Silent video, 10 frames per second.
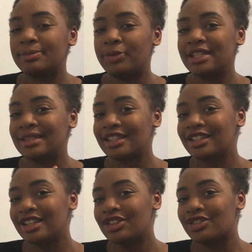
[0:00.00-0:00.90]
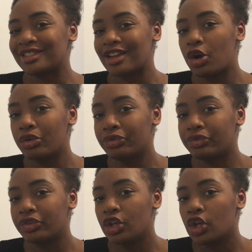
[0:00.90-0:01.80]
positioning
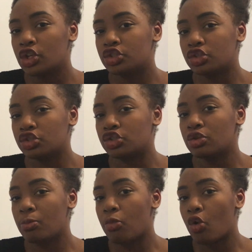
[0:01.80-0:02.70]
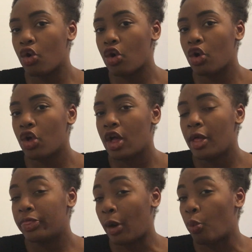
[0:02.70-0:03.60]
yourself to do more
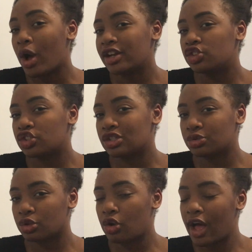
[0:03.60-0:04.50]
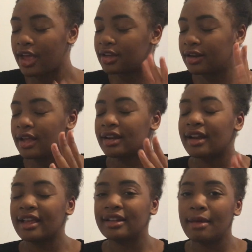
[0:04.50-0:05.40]
than what is just required.
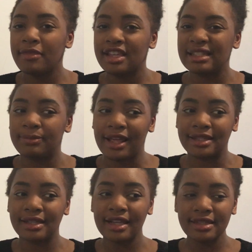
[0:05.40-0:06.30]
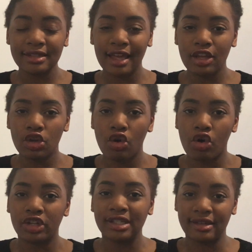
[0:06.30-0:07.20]
Like, let me explain. So let's say
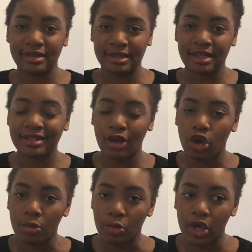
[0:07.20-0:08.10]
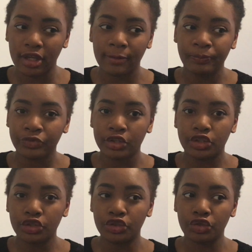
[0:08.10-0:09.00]
your teacher sets a homework
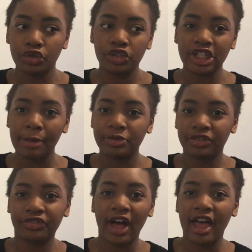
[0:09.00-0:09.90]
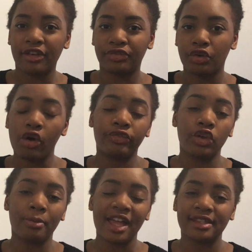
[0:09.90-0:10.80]
to do chapter 5 of
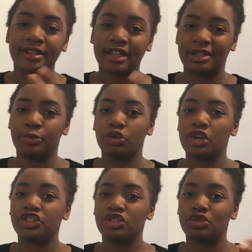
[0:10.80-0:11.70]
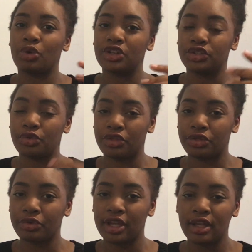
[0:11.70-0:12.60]
your maths textbook, questions 1, 2, and
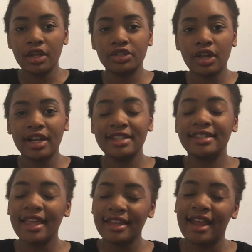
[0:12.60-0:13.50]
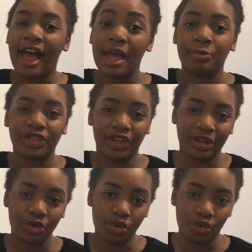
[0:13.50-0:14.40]
3. So let's say in a
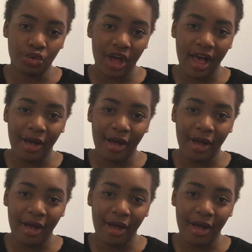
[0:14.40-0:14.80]
hypothetical